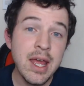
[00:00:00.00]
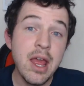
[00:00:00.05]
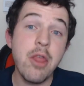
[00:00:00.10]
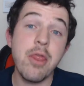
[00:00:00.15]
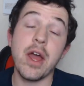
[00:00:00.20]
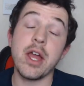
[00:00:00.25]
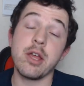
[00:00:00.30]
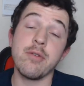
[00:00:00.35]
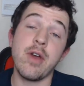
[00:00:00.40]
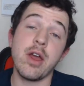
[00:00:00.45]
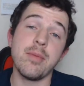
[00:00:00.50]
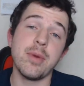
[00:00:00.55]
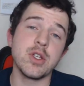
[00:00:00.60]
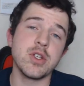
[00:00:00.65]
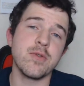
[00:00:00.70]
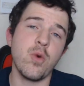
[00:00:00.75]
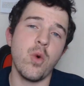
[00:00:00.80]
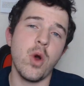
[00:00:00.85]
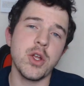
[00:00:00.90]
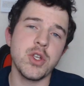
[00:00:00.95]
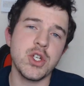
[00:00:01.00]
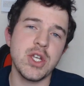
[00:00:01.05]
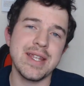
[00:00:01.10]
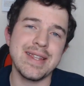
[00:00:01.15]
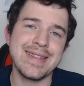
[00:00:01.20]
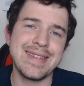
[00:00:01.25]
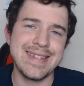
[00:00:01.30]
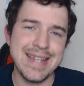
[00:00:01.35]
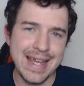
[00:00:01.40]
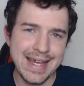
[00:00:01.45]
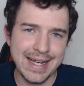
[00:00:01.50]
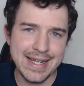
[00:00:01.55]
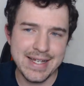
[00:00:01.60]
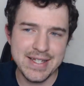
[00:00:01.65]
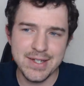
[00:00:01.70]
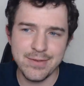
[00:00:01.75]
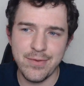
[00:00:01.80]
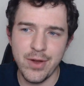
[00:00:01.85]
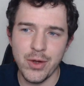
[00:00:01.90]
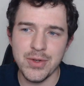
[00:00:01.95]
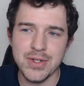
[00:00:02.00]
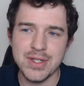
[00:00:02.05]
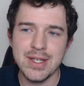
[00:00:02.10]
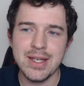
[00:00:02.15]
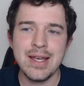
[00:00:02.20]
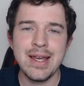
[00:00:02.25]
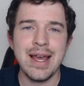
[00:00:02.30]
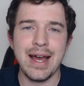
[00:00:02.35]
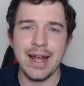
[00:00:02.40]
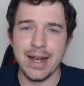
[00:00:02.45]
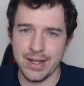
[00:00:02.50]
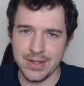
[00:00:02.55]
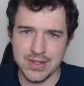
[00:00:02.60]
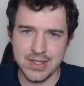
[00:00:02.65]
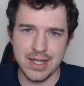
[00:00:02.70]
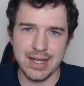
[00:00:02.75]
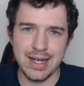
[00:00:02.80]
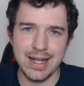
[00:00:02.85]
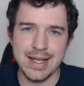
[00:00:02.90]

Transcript: Thank you very much for watching. Take it easy, folks, and I'll see you